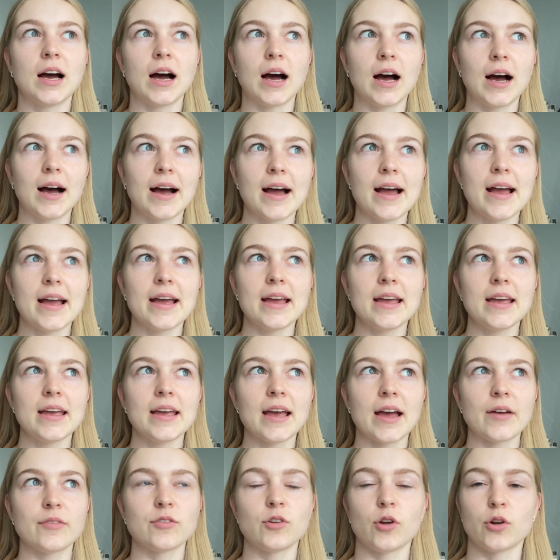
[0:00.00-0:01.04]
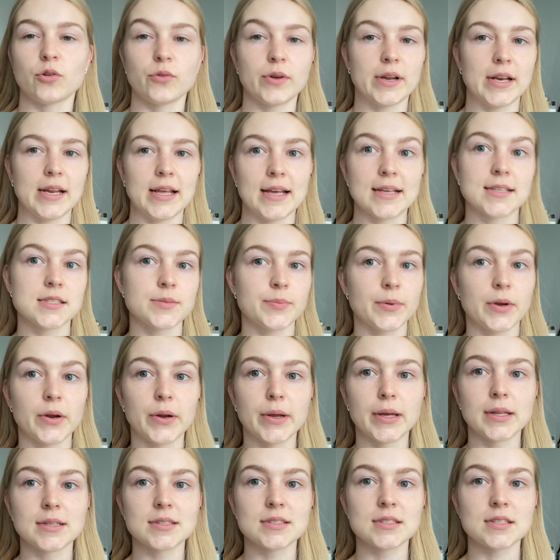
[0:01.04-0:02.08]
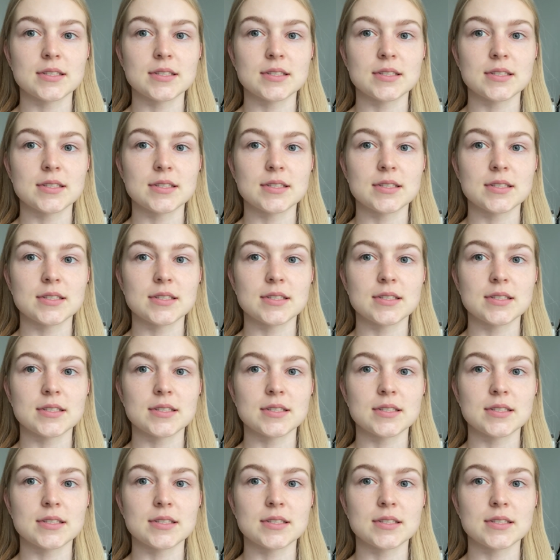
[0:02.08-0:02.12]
I have not really experienced